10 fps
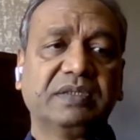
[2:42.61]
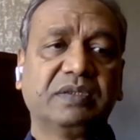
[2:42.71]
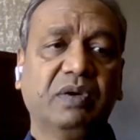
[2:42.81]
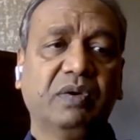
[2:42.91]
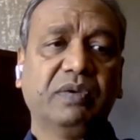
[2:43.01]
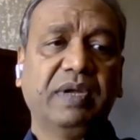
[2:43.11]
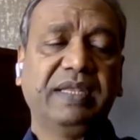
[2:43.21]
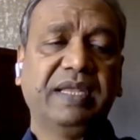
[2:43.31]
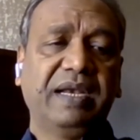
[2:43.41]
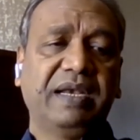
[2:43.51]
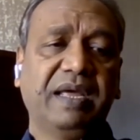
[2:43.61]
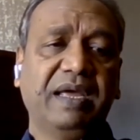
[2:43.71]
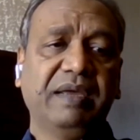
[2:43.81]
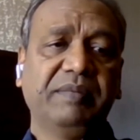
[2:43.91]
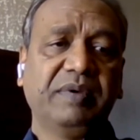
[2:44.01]
So at that
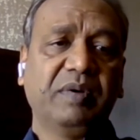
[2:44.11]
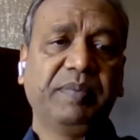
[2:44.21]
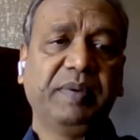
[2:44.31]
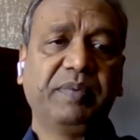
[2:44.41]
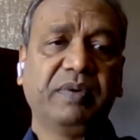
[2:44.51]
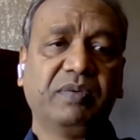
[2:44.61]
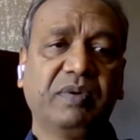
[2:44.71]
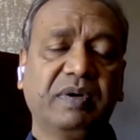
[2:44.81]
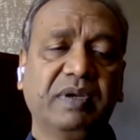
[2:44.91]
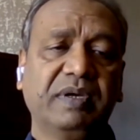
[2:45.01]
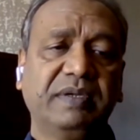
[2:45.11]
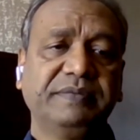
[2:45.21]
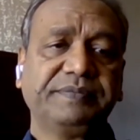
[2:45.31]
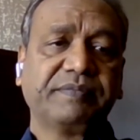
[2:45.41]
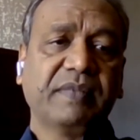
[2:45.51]
time, you know, people would
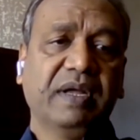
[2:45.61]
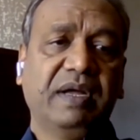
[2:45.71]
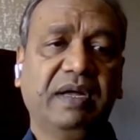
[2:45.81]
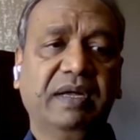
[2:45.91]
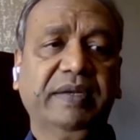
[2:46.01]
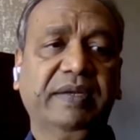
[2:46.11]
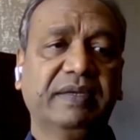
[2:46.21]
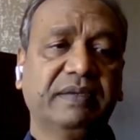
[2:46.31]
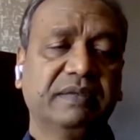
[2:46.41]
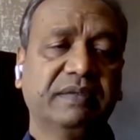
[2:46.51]
uh,